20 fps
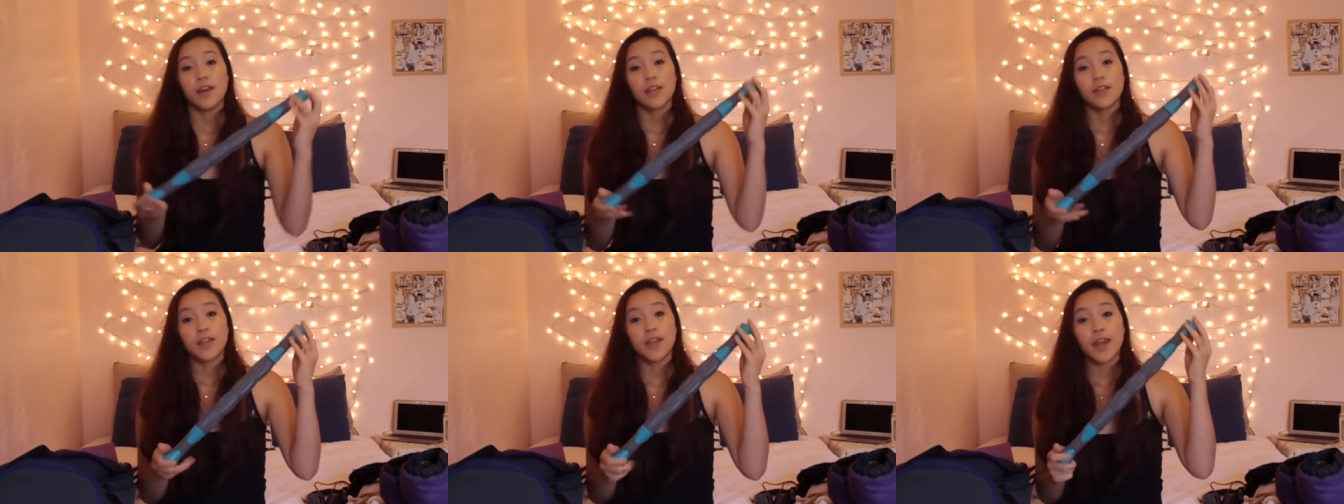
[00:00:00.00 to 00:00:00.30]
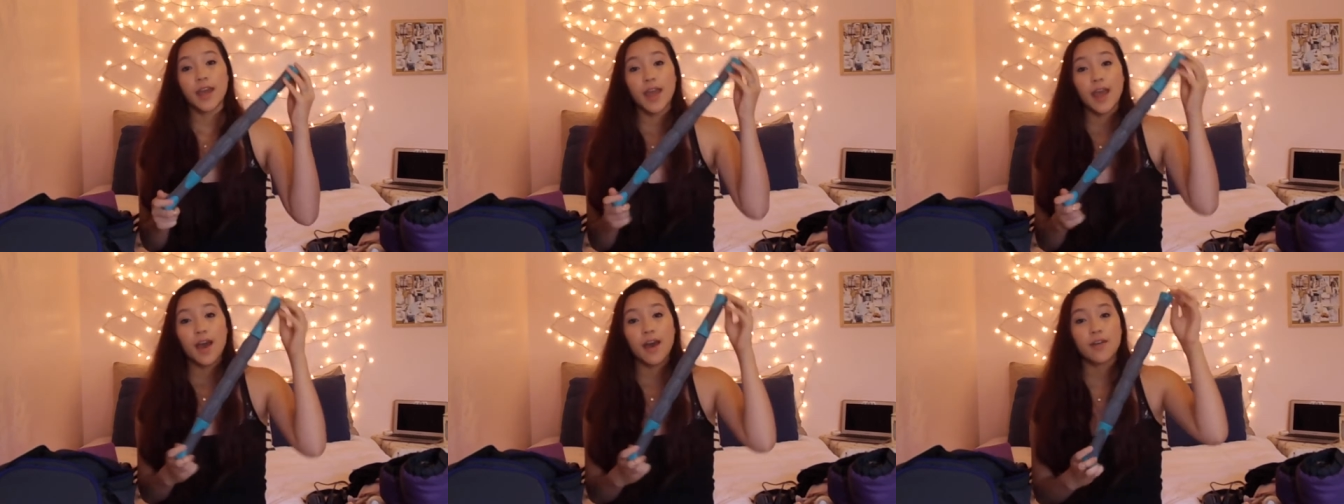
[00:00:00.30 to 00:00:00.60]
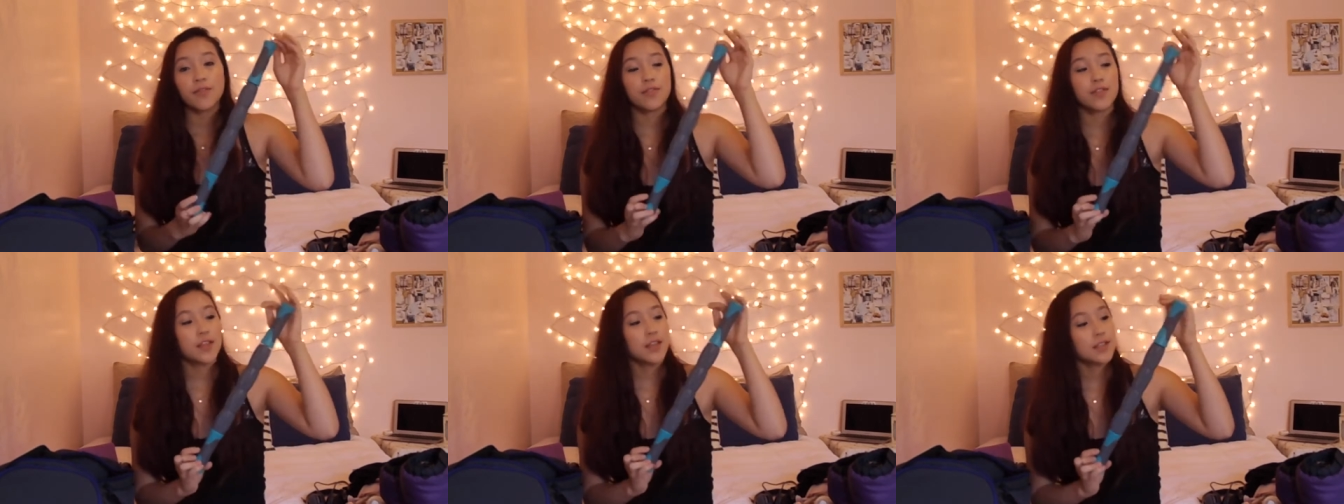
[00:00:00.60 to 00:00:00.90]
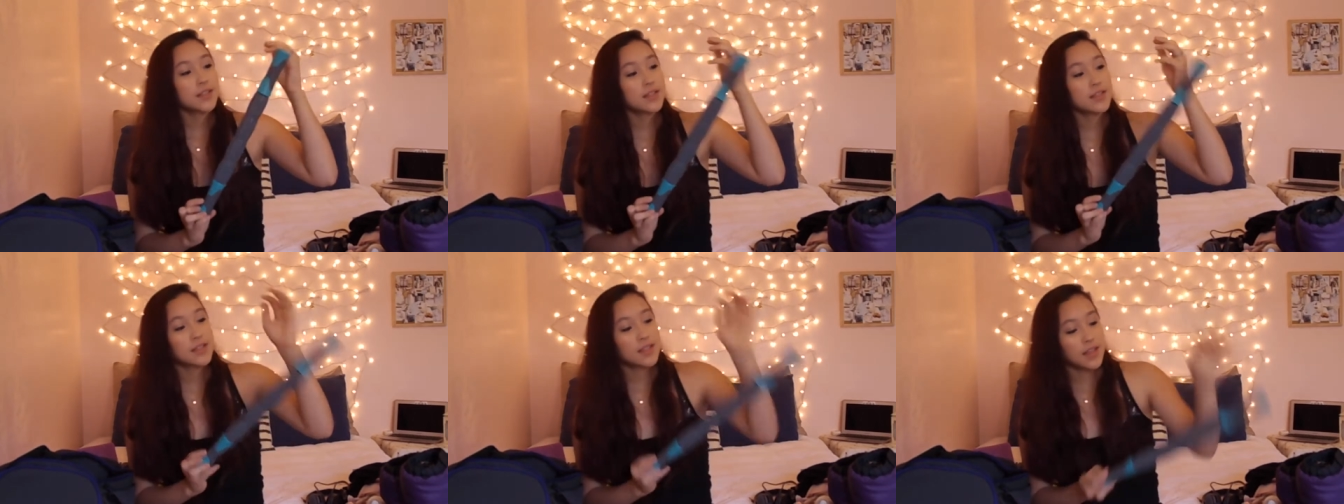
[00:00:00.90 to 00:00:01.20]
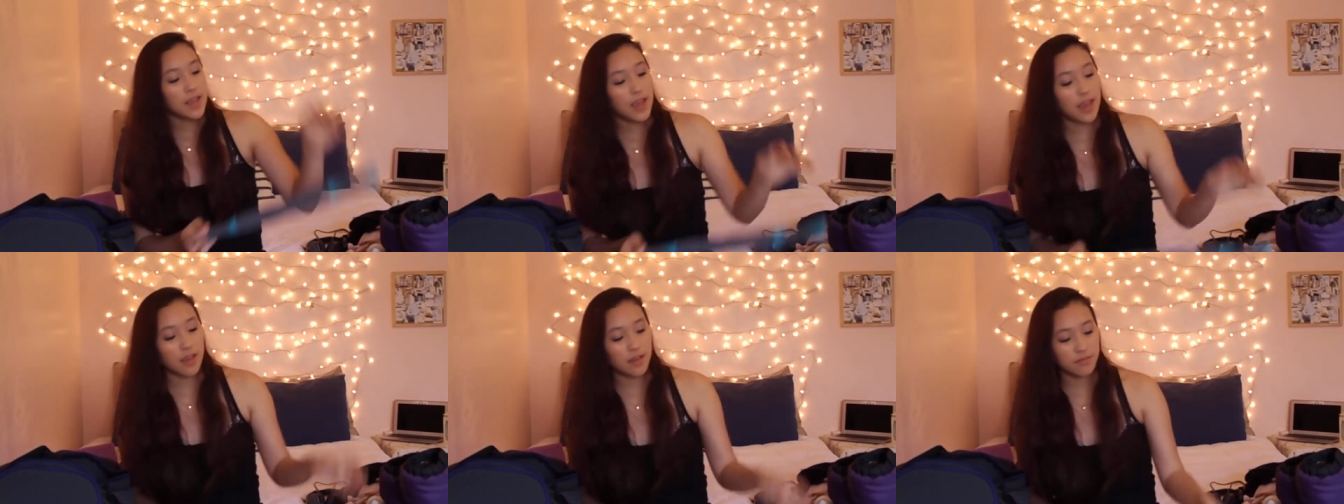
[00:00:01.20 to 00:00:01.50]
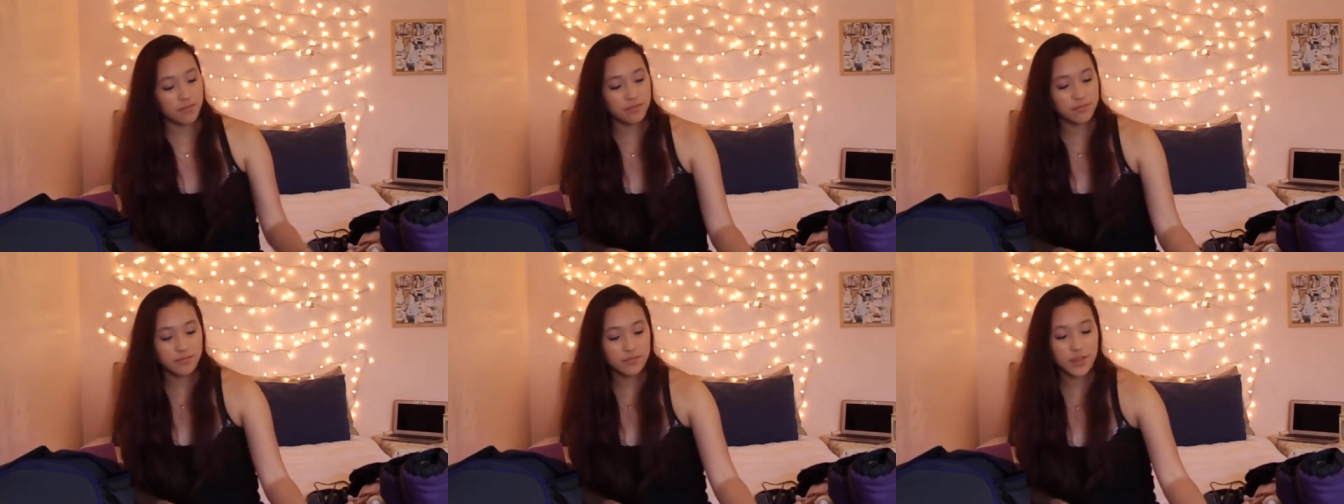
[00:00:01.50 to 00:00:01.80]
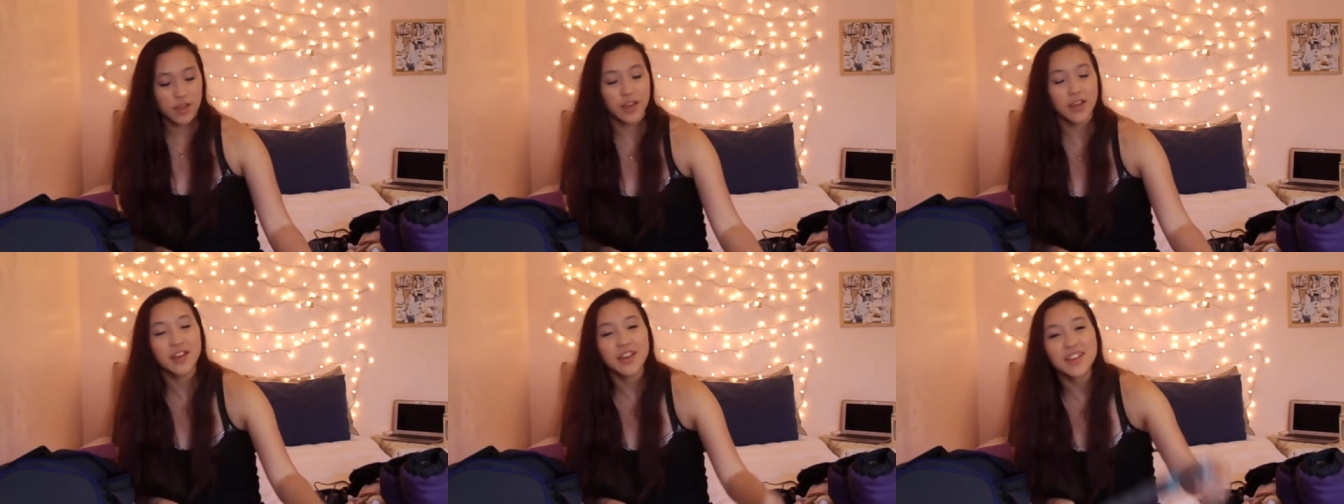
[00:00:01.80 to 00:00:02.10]
Then I have this thing
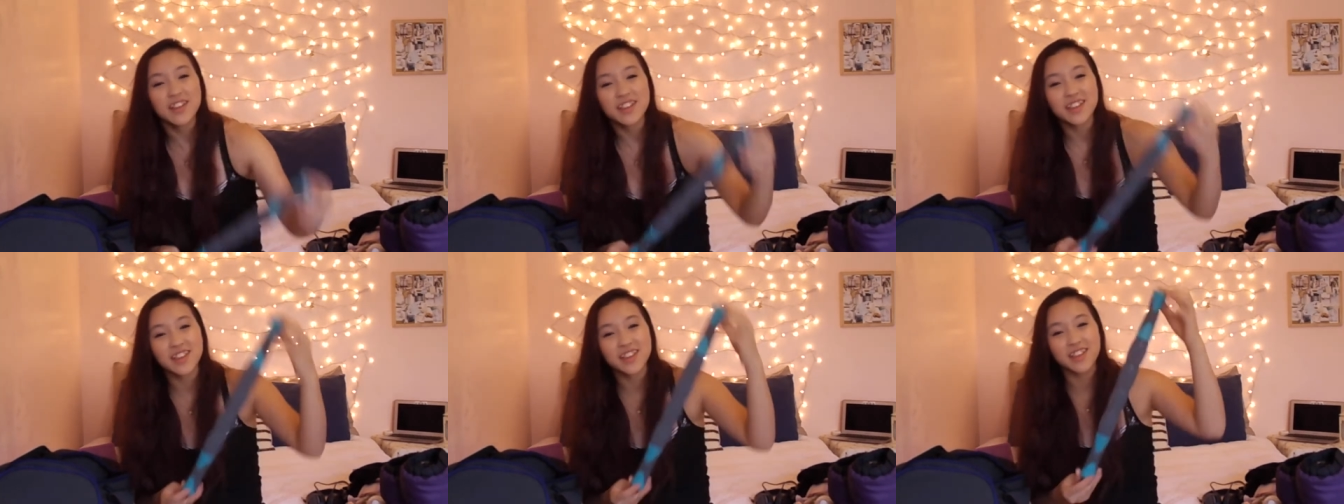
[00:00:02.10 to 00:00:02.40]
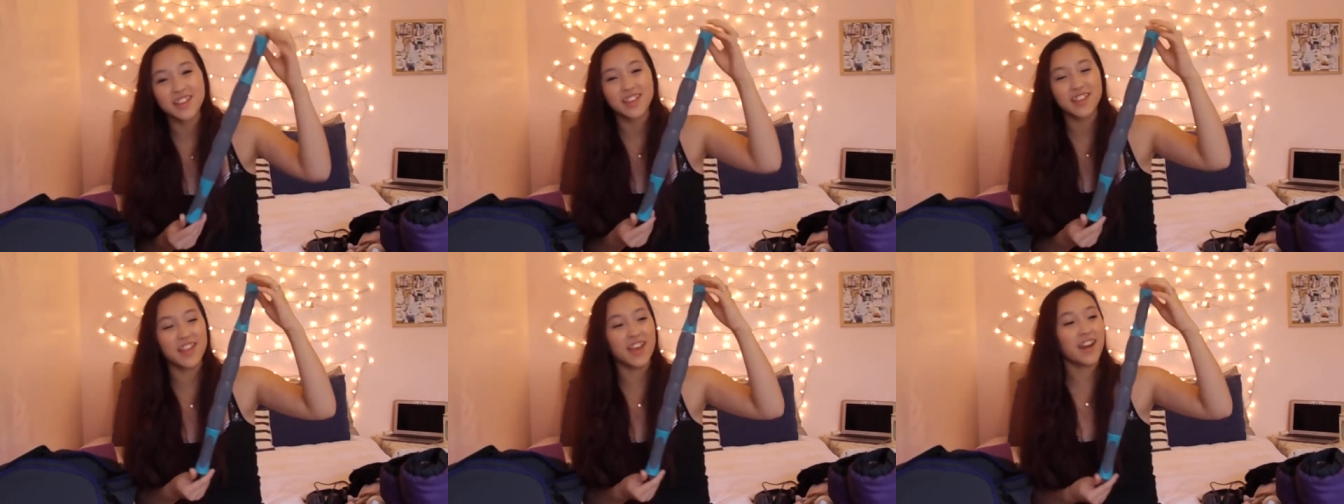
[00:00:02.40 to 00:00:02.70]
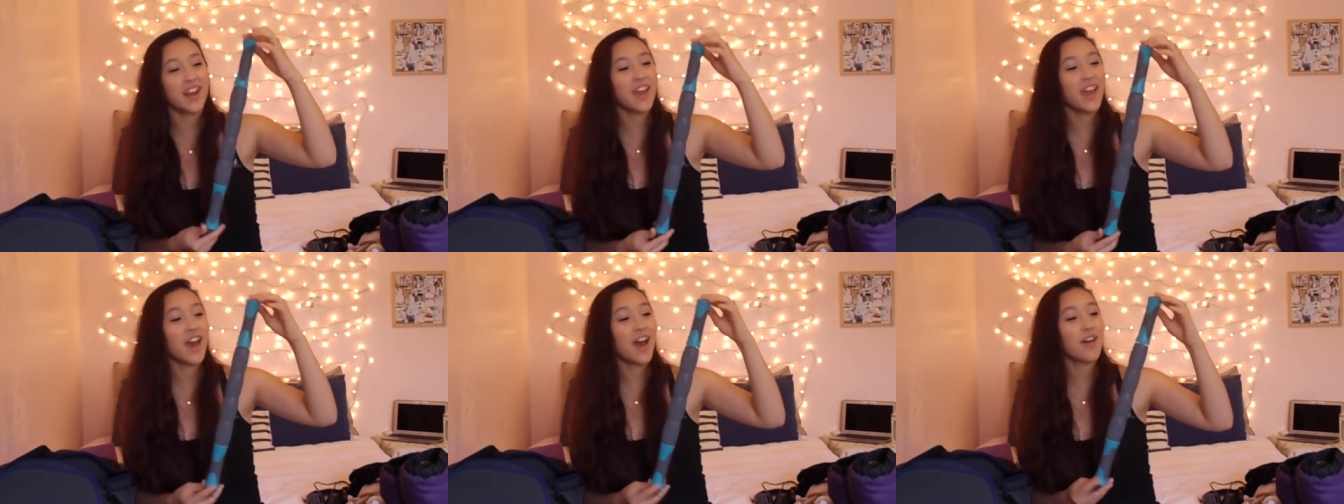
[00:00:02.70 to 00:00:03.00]
then I